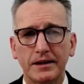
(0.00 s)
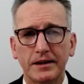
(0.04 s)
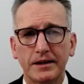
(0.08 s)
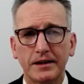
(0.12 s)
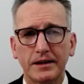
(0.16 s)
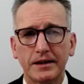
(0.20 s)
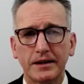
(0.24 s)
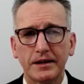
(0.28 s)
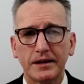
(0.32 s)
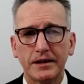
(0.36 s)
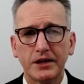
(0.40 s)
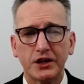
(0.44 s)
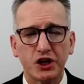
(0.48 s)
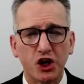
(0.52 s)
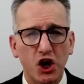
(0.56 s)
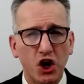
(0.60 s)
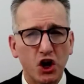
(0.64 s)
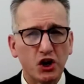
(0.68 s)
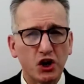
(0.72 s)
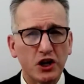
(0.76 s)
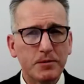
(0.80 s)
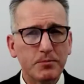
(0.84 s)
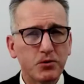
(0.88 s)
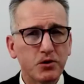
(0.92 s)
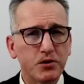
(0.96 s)
You can
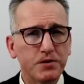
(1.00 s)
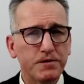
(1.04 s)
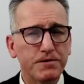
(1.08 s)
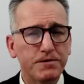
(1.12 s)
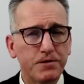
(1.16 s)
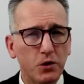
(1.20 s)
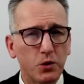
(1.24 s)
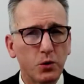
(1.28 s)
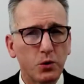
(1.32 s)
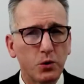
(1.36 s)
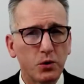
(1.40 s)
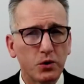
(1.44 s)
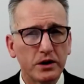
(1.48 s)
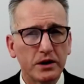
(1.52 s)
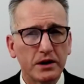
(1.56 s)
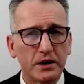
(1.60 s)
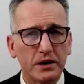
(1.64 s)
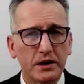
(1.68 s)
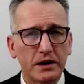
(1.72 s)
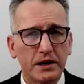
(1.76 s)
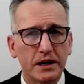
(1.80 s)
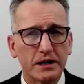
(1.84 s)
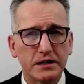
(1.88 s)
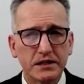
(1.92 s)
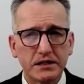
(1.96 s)
only move forward
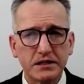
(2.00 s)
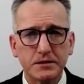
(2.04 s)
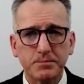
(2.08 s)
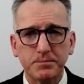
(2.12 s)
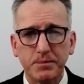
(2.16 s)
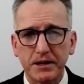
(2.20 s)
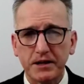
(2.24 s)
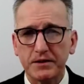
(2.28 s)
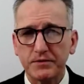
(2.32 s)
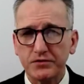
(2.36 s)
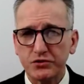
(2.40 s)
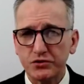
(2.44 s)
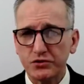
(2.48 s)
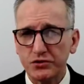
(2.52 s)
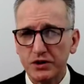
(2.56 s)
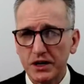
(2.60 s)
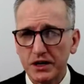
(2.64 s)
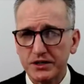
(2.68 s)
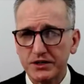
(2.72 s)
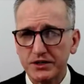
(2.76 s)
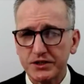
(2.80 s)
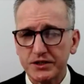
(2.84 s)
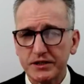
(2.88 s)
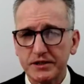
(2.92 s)
at the speed of trust.